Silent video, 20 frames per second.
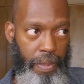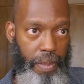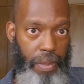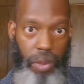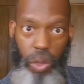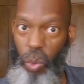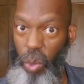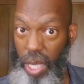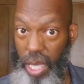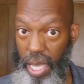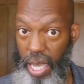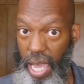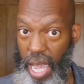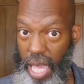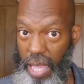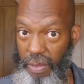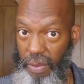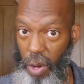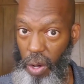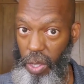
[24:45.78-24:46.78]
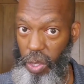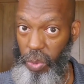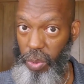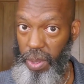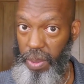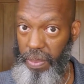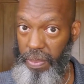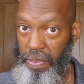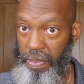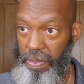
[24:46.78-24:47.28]
20 year anniversary
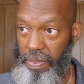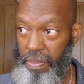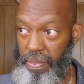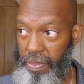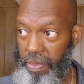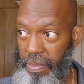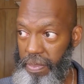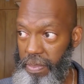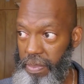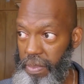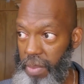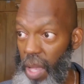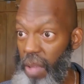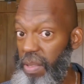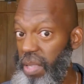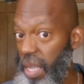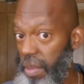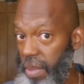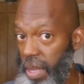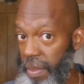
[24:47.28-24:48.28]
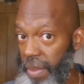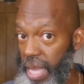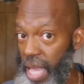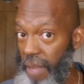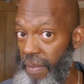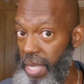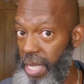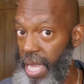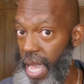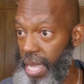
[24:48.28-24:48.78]
of September
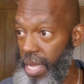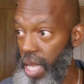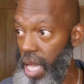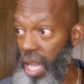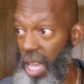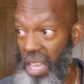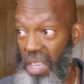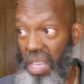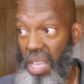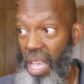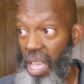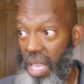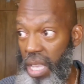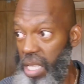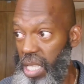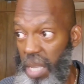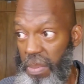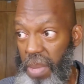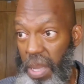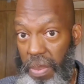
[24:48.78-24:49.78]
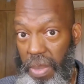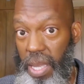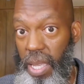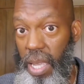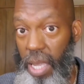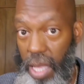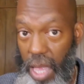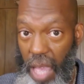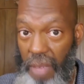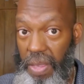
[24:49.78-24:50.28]
11 attack, uh, September
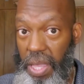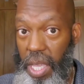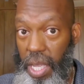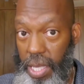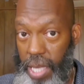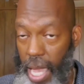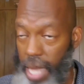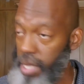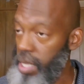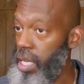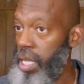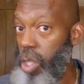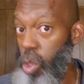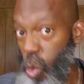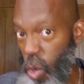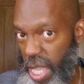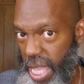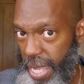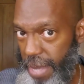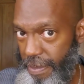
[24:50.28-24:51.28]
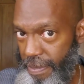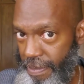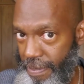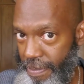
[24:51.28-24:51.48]
11 attacks. 20.